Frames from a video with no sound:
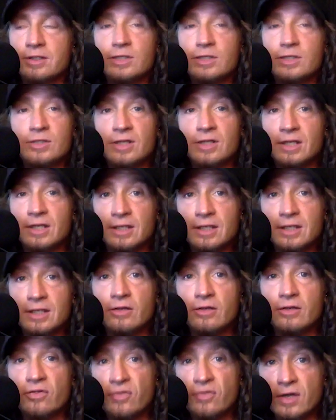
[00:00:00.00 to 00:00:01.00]
These are the
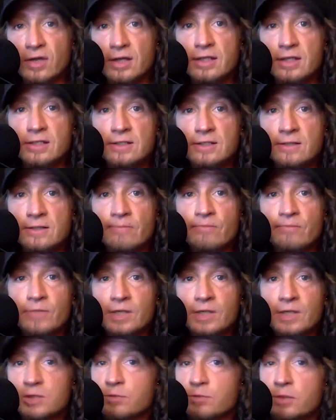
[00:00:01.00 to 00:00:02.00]
little things,
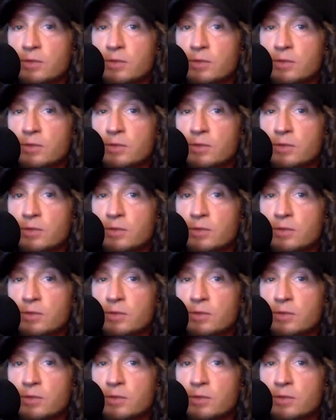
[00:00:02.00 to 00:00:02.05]
because mm-hmm.